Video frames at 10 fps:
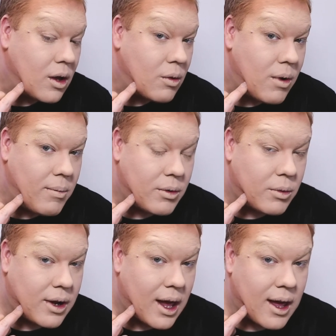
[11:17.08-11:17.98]
Women
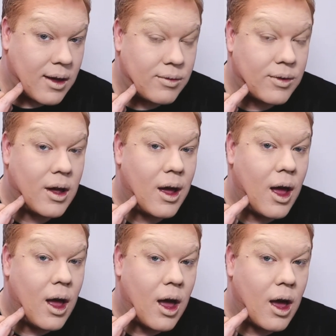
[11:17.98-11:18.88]
would have
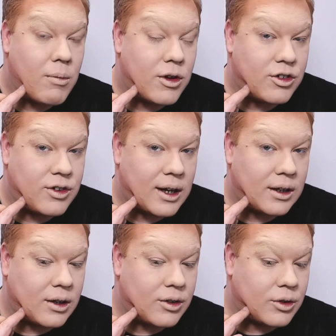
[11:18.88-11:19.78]
a much
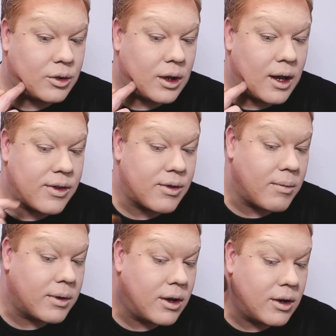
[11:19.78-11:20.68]
gentler jawline, so
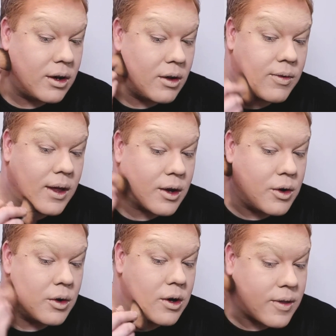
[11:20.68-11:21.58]
I'm cutting off that
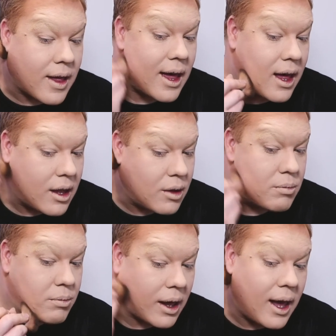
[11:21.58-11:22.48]
corner there
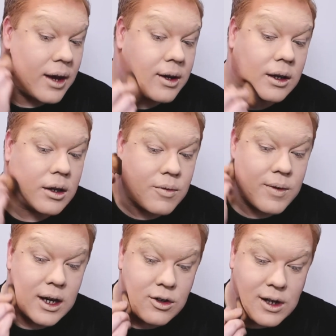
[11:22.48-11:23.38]
by adding a
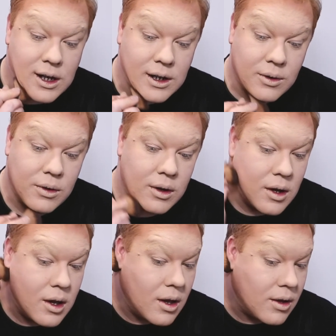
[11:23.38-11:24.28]
fake shadow.
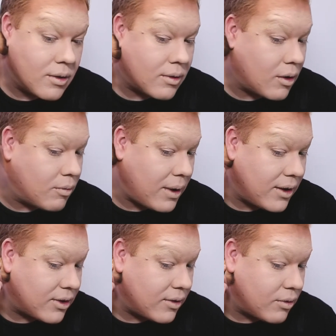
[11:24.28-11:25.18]
So I'm going
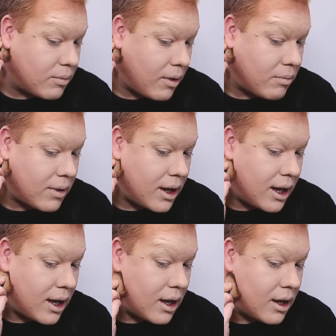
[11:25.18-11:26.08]
basically from the bottom of my
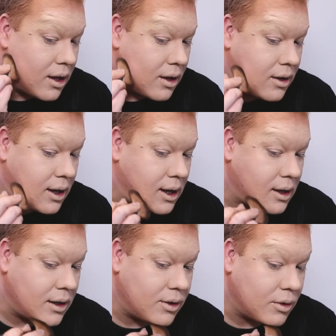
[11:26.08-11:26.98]
ear
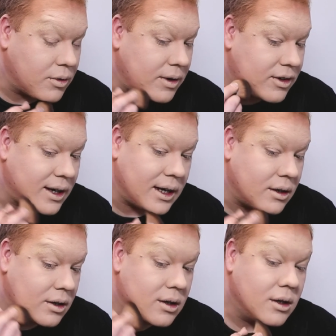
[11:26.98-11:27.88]
diagonally towards my chin,
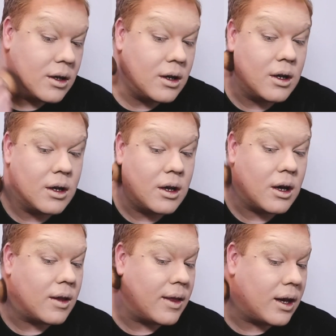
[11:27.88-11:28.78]

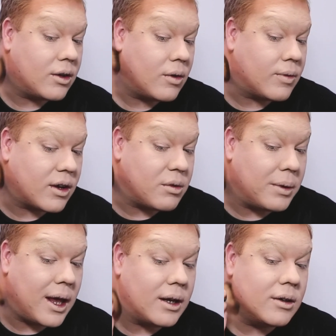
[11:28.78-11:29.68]
and then don't forget to
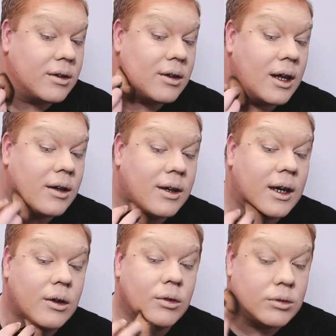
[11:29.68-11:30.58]
blend that
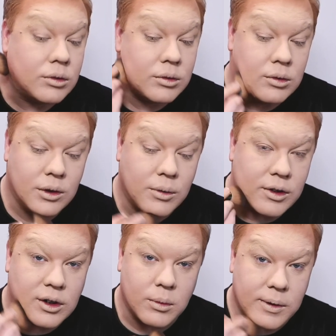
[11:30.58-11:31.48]
down, otherwise
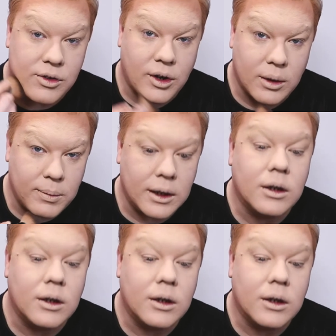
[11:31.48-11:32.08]
you're going to be stripy.